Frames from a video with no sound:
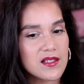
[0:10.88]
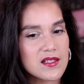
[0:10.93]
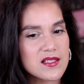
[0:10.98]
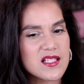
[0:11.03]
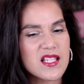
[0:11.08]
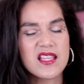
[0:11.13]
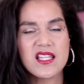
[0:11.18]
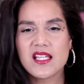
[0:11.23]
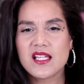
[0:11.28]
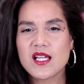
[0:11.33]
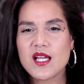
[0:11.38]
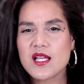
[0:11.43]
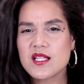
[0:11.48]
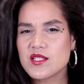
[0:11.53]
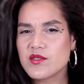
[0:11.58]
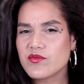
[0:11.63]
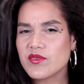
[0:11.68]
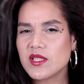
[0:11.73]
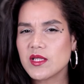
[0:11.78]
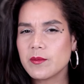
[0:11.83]
because I think it
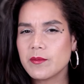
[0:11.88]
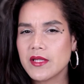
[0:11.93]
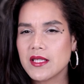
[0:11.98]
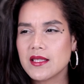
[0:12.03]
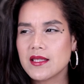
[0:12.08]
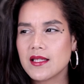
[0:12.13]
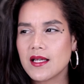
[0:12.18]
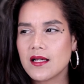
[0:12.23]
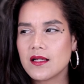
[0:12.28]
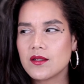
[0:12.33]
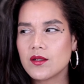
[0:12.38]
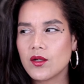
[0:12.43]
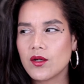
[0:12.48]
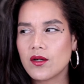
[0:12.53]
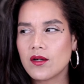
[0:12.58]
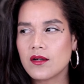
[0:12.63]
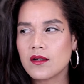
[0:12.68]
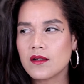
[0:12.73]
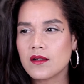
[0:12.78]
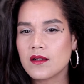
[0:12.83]
hasn't really been that
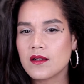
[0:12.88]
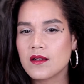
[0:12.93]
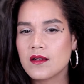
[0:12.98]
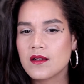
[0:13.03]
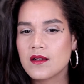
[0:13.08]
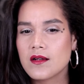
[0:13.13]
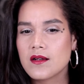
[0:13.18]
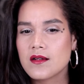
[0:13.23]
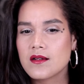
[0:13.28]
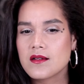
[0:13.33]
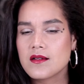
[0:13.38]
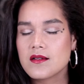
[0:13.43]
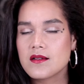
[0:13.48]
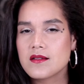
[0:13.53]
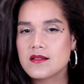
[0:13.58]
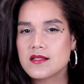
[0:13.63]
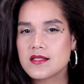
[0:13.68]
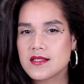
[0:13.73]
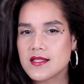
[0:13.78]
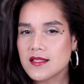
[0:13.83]
long
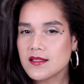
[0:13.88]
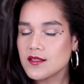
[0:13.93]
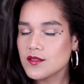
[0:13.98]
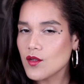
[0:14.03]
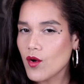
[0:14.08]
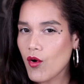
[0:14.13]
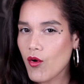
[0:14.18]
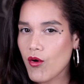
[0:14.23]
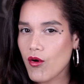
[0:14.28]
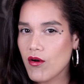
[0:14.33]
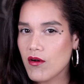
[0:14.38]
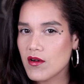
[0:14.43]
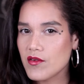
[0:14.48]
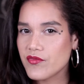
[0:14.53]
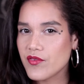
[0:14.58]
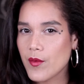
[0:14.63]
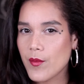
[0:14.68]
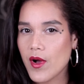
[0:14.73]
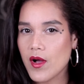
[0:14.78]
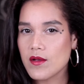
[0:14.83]
since I did the haul
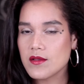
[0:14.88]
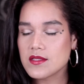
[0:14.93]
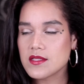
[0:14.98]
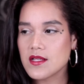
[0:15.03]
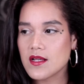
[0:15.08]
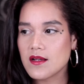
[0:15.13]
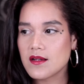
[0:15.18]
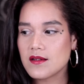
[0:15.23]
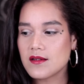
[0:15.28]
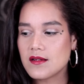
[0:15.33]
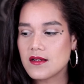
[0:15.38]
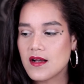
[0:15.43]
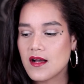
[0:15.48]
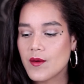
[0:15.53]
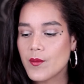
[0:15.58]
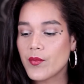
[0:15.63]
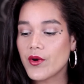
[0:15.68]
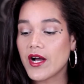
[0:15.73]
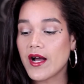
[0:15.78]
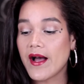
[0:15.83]
from Ulta,
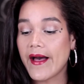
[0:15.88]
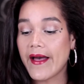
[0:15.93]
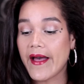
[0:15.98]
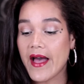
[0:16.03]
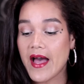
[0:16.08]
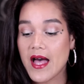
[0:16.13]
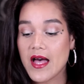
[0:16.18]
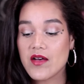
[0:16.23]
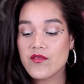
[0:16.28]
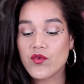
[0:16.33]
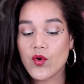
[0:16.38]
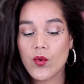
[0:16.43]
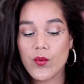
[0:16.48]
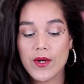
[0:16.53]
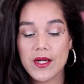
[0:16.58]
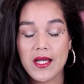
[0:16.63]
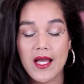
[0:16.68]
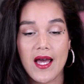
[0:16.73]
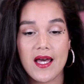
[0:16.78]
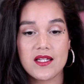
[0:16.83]
but I have
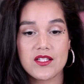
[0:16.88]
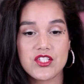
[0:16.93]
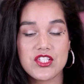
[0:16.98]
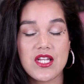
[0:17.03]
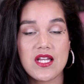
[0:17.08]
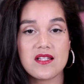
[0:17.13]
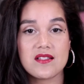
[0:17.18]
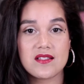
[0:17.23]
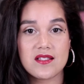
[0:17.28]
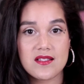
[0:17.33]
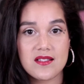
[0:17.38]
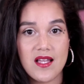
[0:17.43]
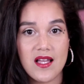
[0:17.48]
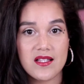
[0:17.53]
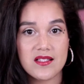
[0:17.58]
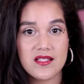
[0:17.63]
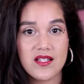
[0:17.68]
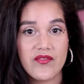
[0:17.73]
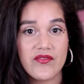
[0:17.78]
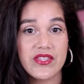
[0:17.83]
already had a chance to
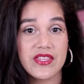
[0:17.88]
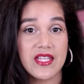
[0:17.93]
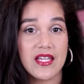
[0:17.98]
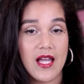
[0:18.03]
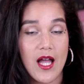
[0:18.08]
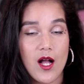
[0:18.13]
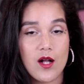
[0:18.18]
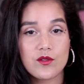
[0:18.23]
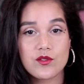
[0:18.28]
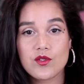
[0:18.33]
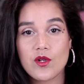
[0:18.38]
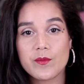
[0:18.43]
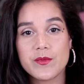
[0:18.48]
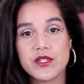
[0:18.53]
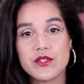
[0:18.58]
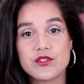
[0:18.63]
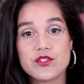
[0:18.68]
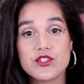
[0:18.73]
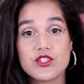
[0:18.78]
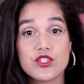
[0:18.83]
test everything out, so I'm
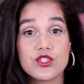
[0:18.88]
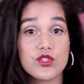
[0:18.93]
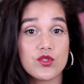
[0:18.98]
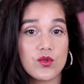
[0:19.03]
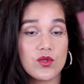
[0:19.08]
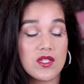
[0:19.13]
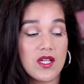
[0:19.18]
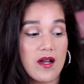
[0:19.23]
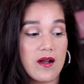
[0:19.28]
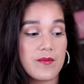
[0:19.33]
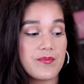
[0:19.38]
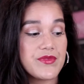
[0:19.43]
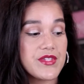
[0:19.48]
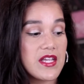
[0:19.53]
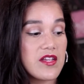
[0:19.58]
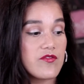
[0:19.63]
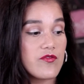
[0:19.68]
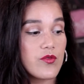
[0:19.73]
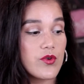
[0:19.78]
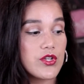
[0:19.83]
here to just do the
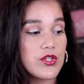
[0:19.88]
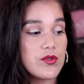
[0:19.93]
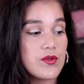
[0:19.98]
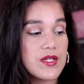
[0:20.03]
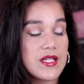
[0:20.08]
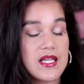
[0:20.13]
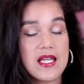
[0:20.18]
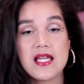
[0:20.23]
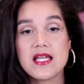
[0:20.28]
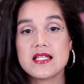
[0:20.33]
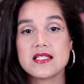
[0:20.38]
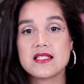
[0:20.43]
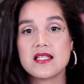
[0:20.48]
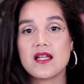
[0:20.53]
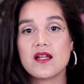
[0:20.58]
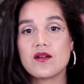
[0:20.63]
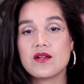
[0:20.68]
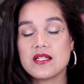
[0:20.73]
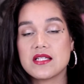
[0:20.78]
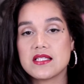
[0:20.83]
update for you in case
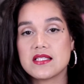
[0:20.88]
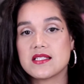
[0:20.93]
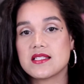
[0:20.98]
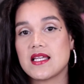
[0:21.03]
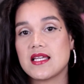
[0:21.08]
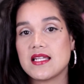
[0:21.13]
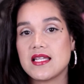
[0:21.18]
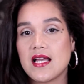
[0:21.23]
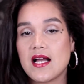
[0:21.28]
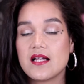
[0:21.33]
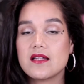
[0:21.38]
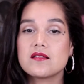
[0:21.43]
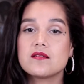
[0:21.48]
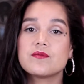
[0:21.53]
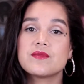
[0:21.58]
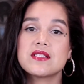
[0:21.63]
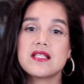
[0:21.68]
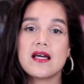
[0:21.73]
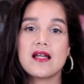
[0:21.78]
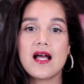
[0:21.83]
there is any
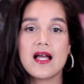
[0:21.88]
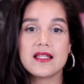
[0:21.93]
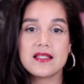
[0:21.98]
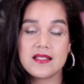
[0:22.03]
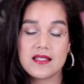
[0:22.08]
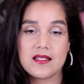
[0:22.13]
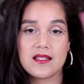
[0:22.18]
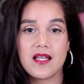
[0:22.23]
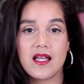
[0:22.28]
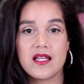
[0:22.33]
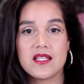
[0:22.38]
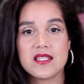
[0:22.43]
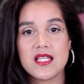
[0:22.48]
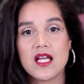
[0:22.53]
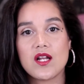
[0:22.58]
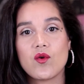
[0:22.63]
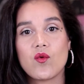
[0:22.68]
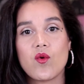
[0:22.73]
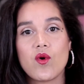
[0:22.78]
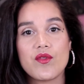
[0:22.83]
items that I did get in
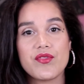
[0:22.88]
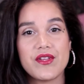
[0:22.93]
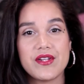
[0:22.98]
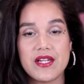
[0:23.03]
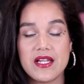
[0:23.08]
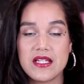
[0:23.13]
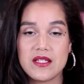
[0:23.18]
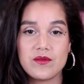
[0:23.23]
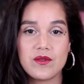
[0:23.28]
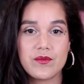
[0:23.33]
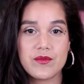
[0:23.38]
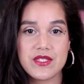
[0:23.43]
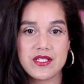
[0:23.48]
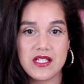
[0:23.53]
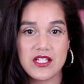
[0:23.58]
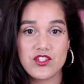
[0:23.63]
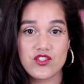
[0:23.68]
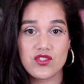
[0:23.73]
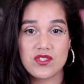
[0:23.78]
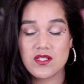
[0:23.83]
that haul that anyone was
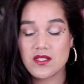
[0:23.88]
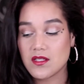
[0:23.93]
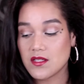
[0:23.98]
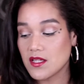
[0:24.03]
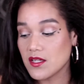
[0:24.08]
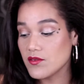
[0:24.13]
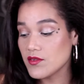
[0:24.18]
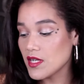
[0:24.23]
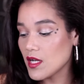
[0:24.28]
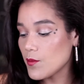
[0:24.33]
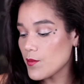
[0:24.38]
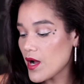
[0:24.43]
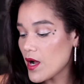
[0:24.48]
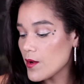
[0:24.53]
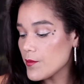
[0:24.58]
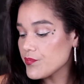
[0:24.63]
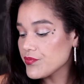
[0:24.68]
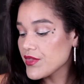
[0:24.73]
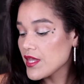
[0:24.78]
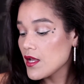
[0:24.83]
interested in hearing
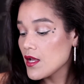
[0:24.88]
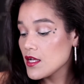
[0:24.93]
about.